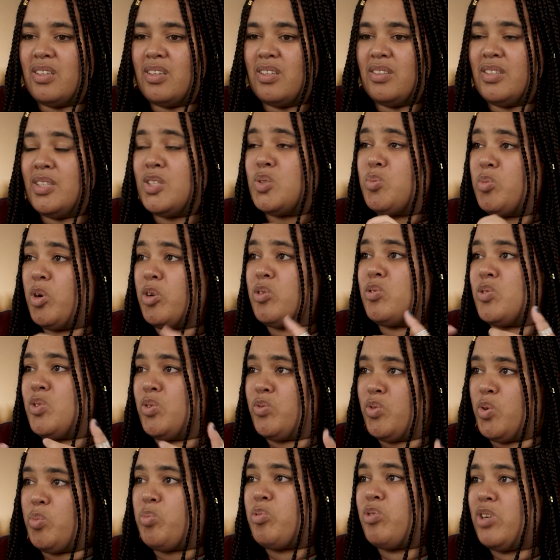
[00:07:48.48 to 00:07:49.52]
these models
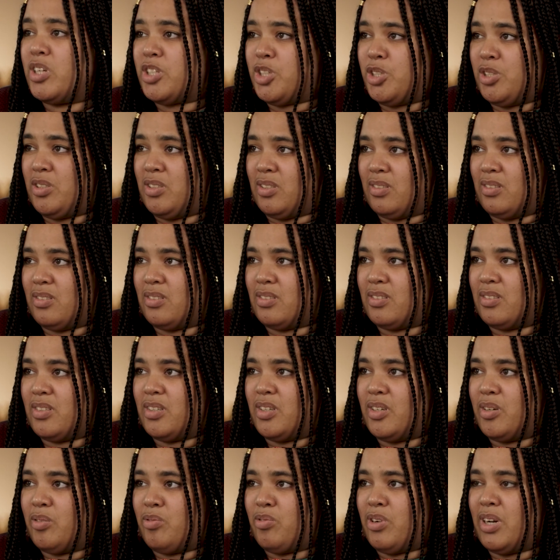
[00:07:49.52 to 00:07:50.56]
of oppression,
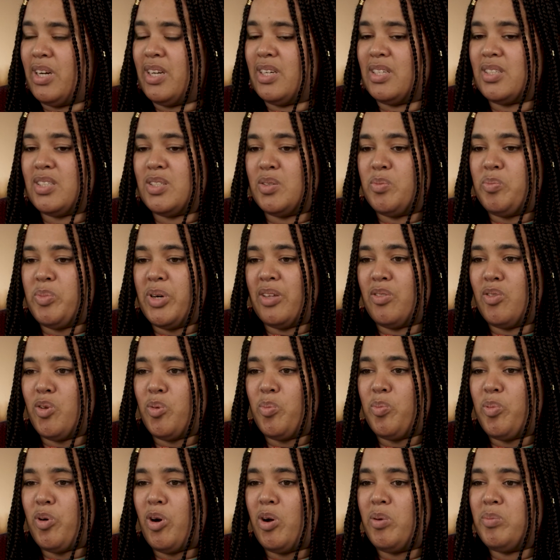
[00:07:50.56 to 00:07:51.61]
right? But the
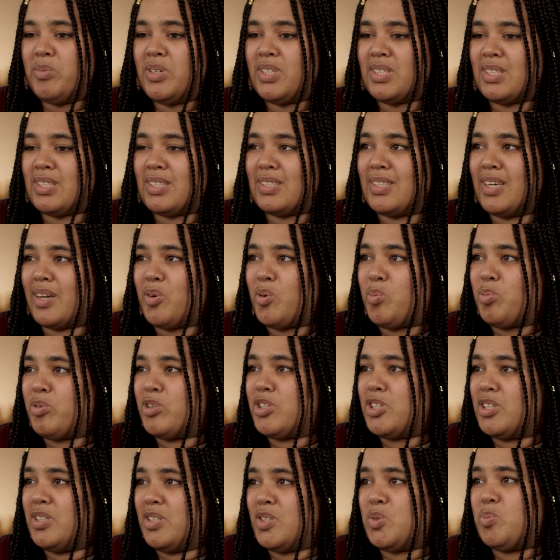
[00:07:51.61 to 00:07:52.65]
problem is that
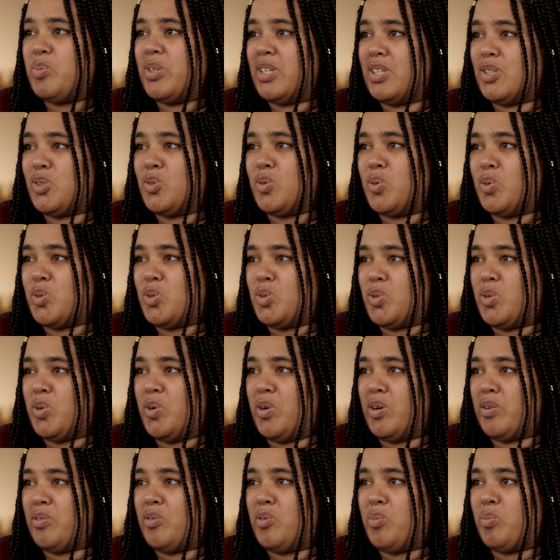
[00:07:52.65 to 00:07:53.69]
oppression is based also
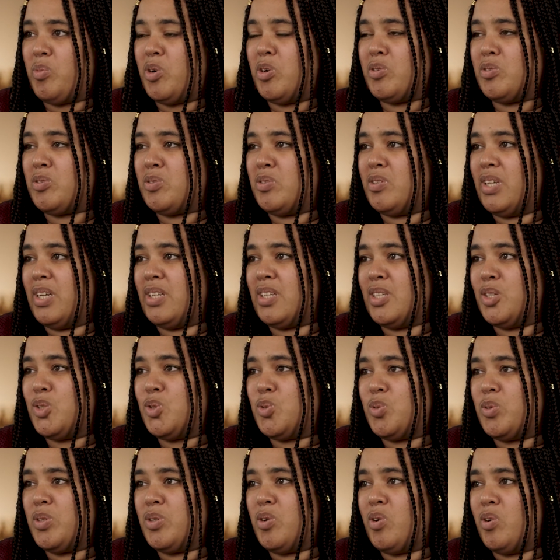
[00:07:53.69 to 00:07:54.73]
on the model and
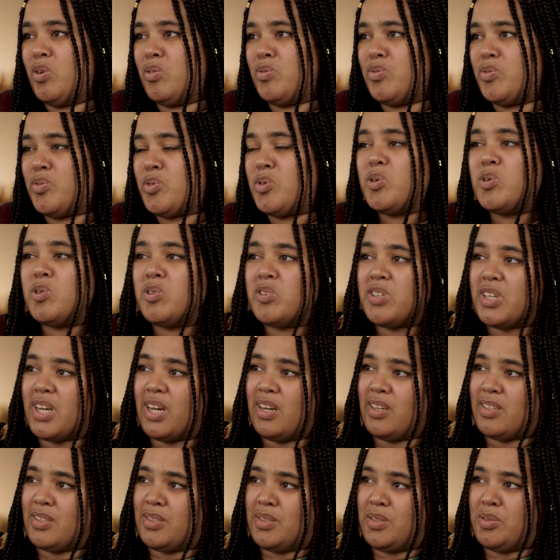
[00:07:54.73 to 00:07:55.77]
history of
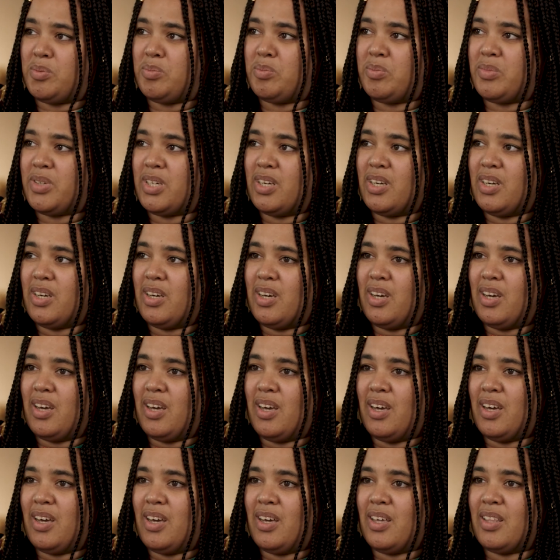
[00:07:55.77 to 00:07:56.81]
colonialism.
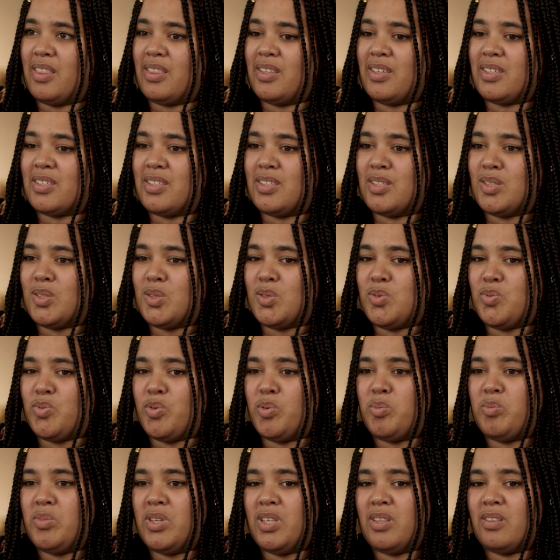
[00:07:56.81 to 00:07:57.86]
And this is,
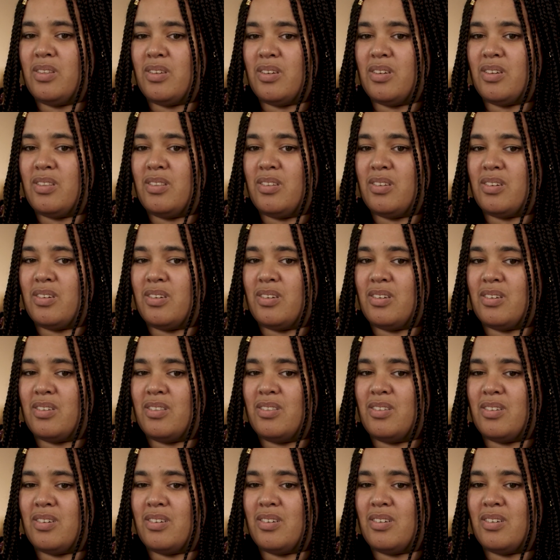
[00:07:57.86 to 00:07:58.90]
for me,
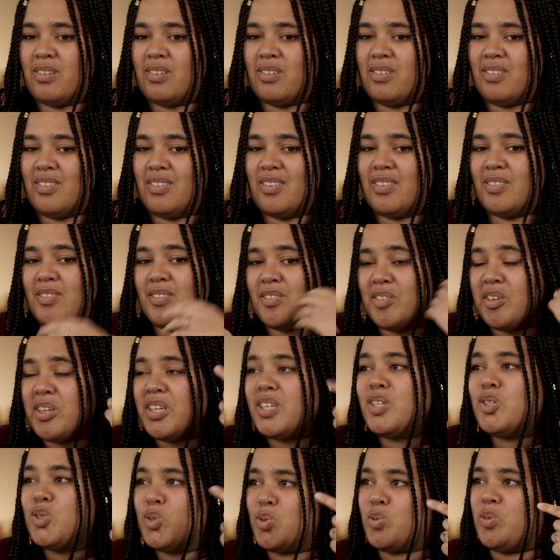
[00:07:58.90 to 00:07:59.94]
the
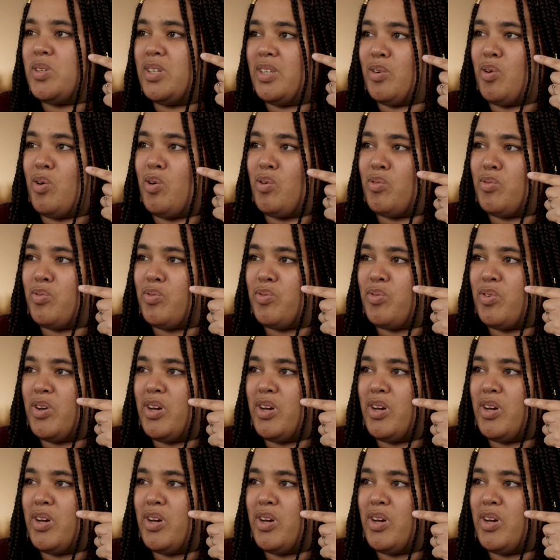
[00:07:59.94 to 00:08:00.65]
history of